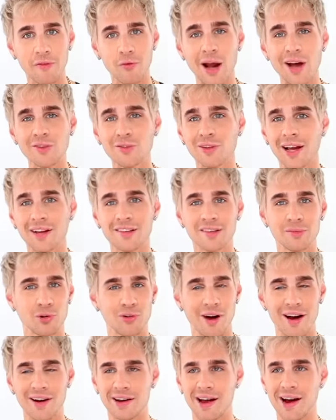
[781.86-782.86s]
If you guys like some
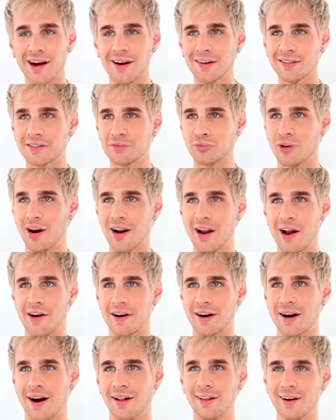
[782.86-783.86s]
great hair, some great hair
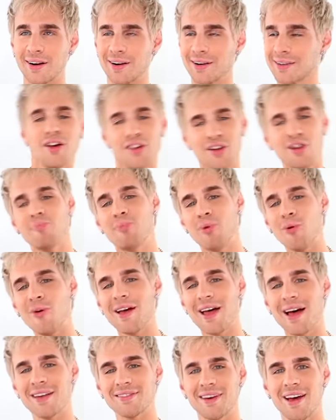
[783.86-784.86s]
color, your boy
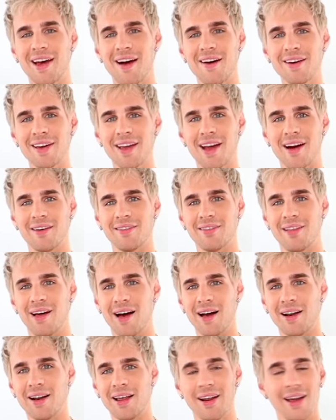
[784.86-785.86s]
has a hair care
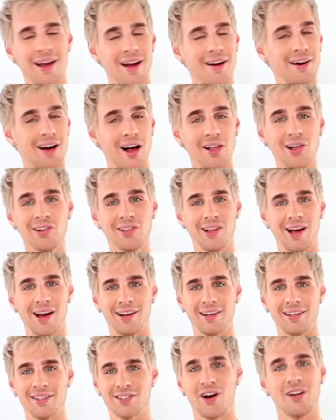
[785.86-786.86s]
line and a hair color
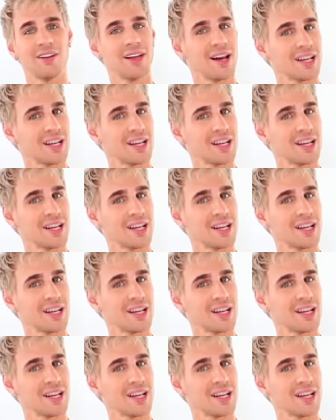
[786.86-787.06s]
line. It's called